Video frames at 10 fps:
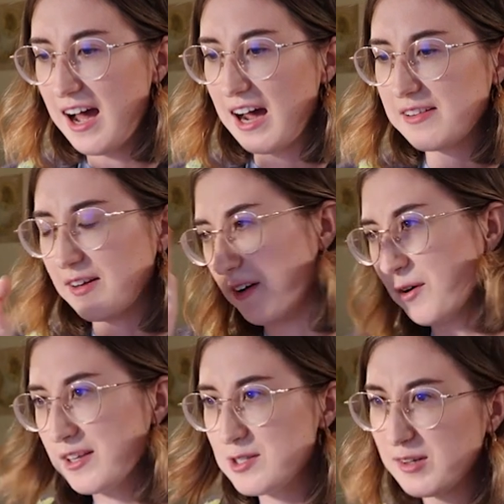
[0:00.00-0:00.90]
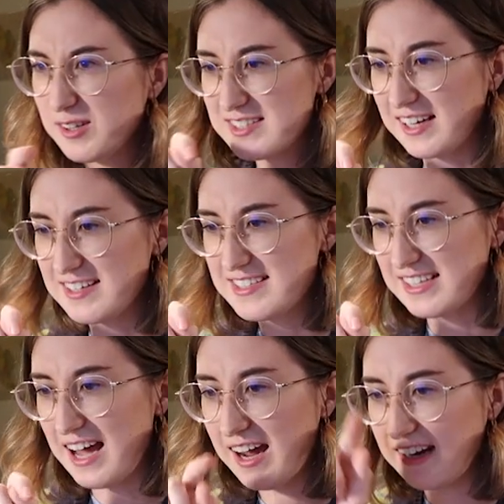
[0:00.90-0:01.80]
I thought, oh, this one looks like a
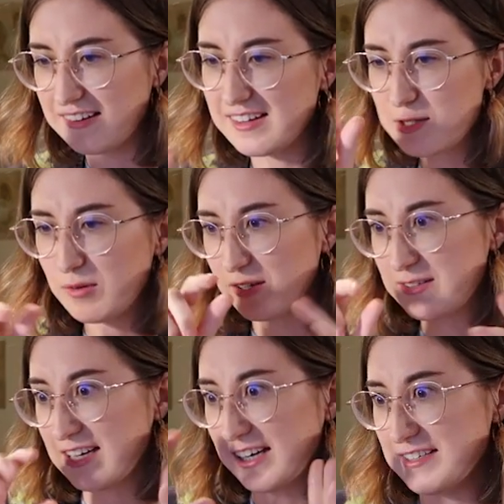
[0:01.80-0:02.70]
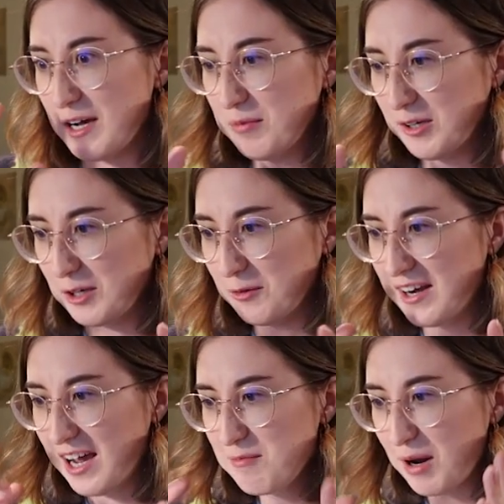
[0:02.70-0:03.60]
slide and this one looks like a W.
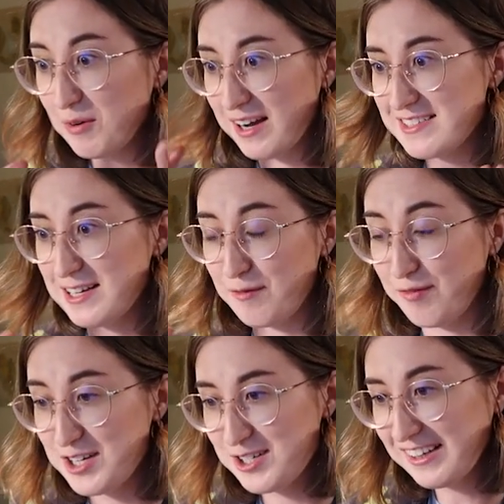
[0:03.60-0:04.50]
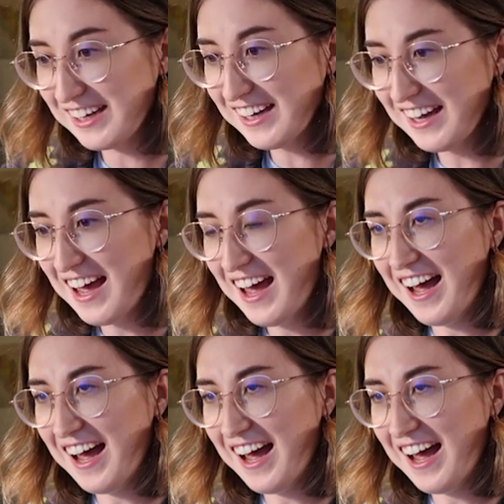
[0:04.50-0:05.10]
And I memorized it visually.